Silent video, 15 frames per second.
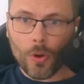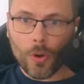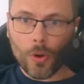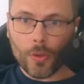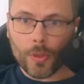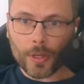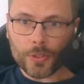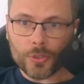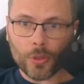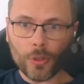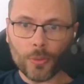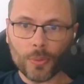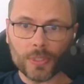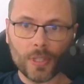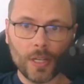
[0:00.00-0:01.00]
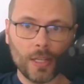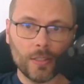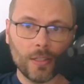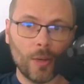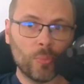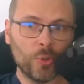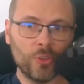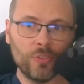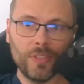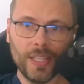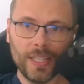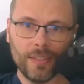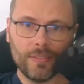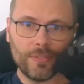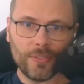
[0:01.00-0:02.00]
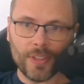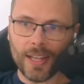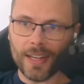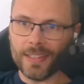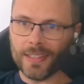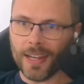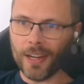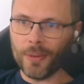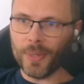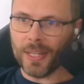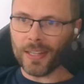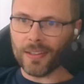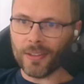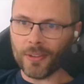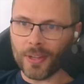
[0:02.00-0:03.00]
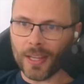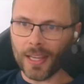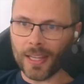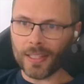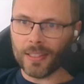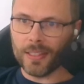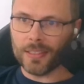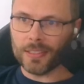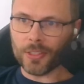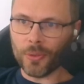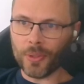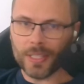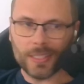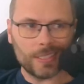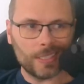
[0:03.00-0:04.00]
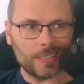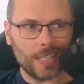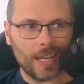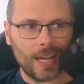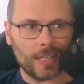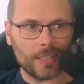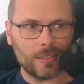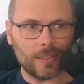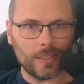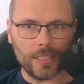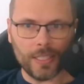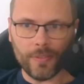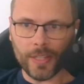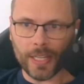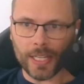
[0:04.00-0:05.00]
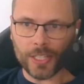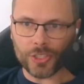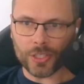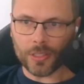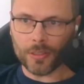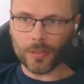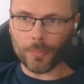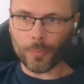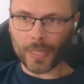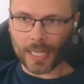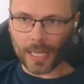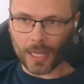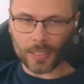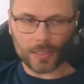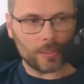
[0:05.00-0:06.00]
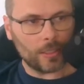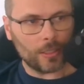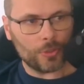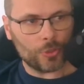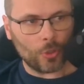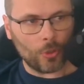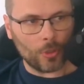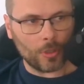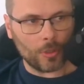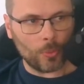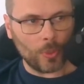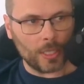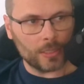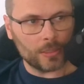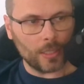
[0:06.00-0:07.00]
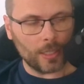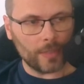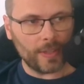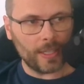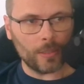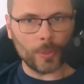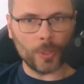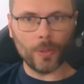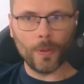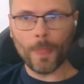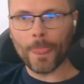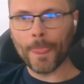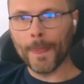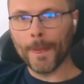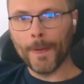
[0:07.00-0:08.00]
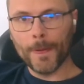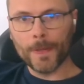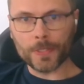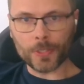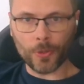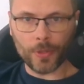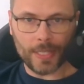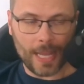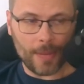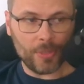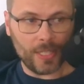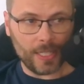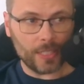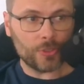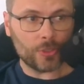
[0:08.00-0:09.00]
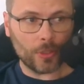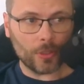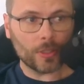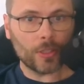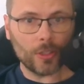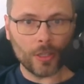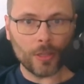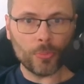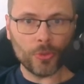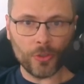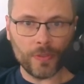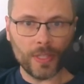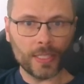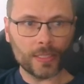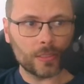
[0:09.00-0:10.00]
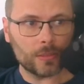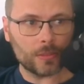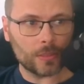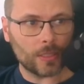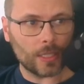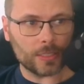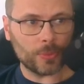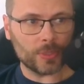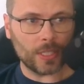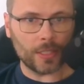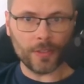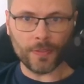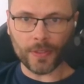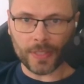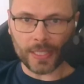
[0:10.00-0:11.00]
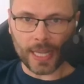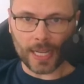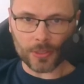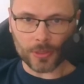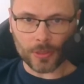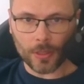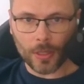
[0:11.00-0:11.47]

the controller was on approved leave for that entire week. Okay, so this is not a deviation because the controller was unavailable. So the deputy controller could approve this because it was under $50,000.